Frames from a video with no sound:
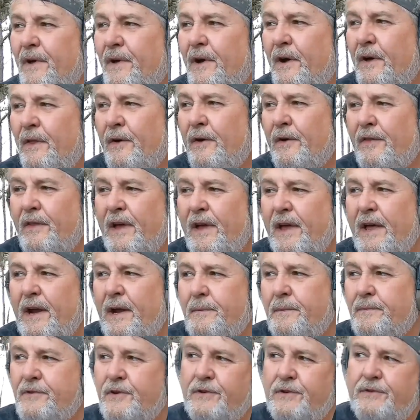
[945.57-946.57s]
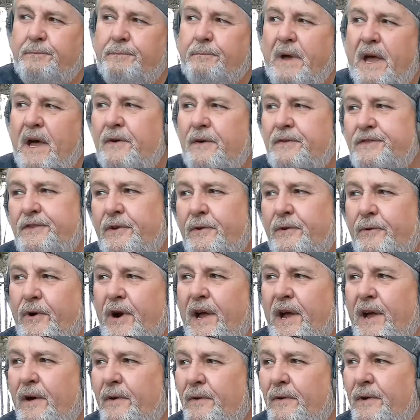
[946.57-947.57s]
Other than that, I'm just bouncing
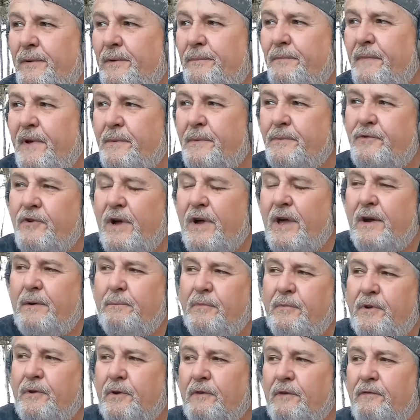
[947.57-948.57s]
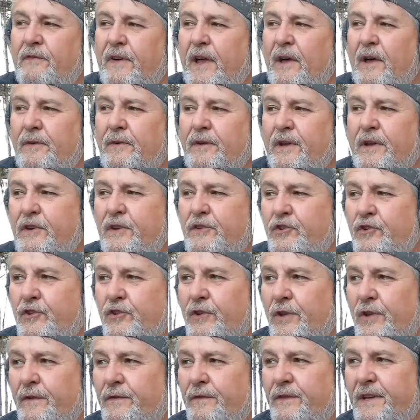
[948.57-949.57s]
around and I'm trying to build a
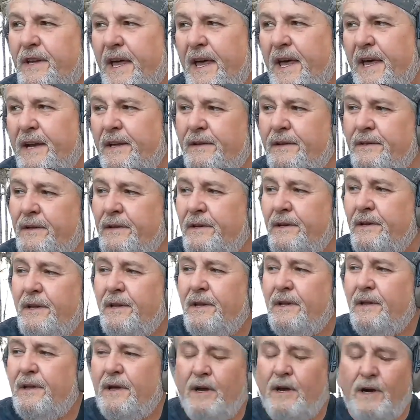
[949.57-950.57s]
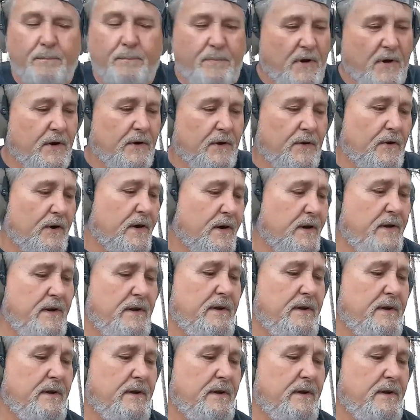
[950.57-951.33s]
foundation of data up under it.